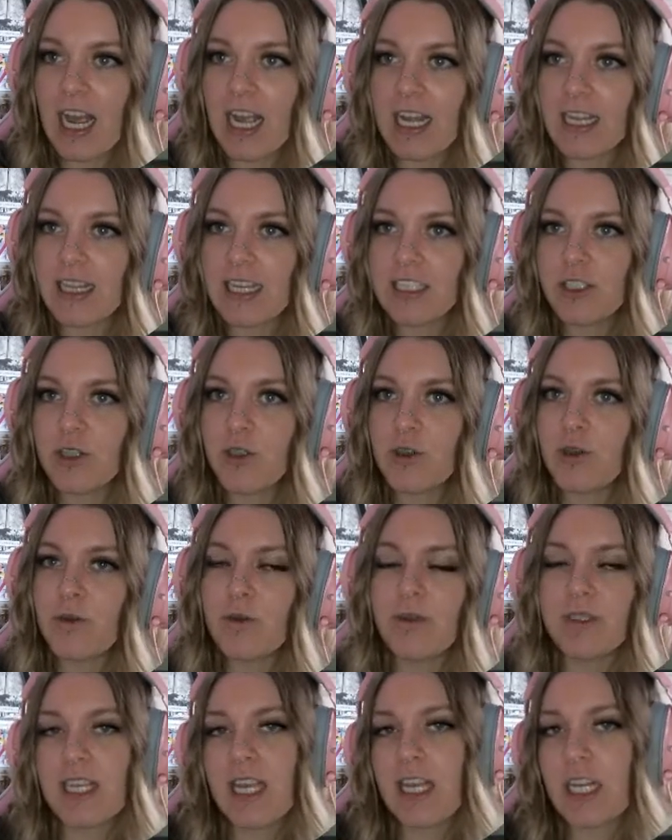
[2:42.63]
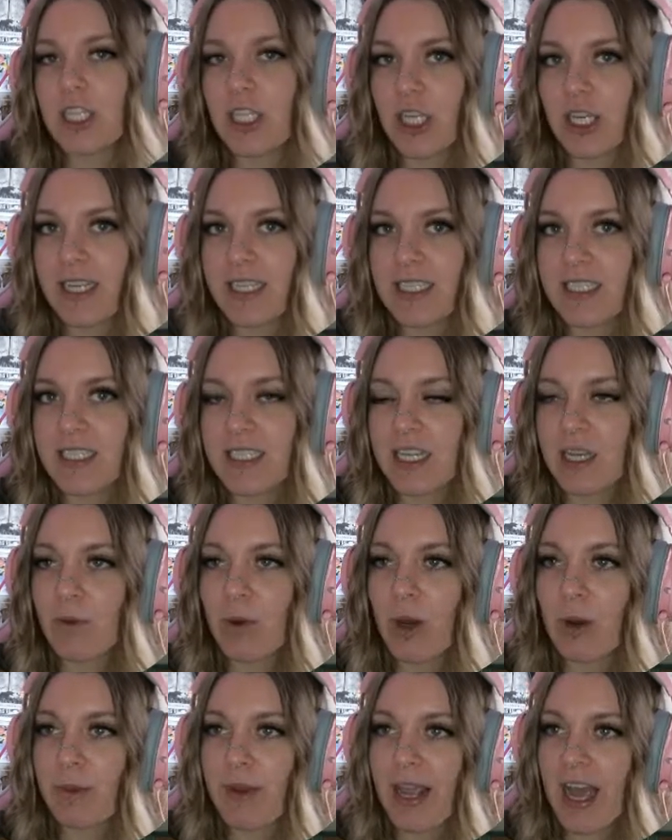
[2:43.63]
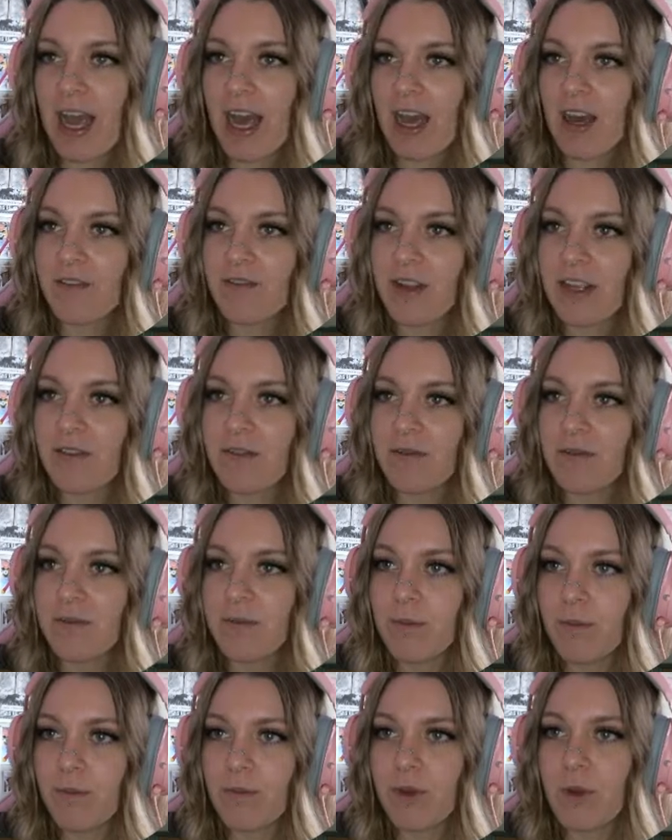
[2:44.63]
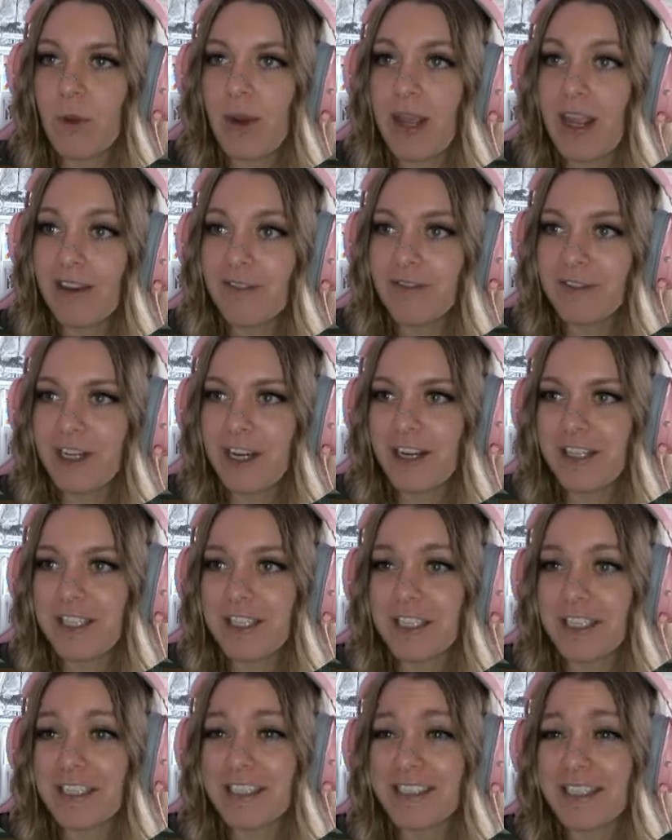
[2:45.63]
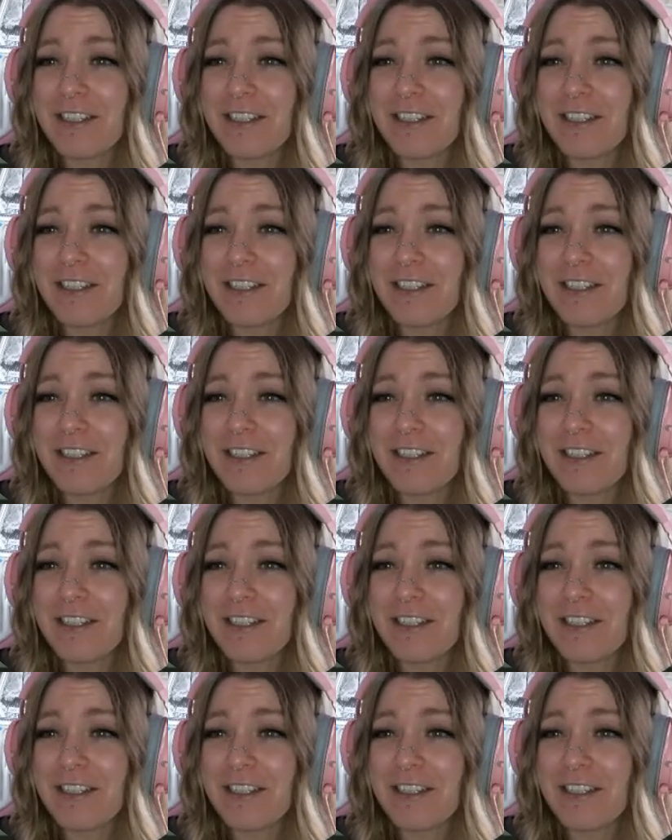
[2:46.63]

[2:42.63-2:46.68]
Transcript: I like to take a look and see what we have in the way of doctors.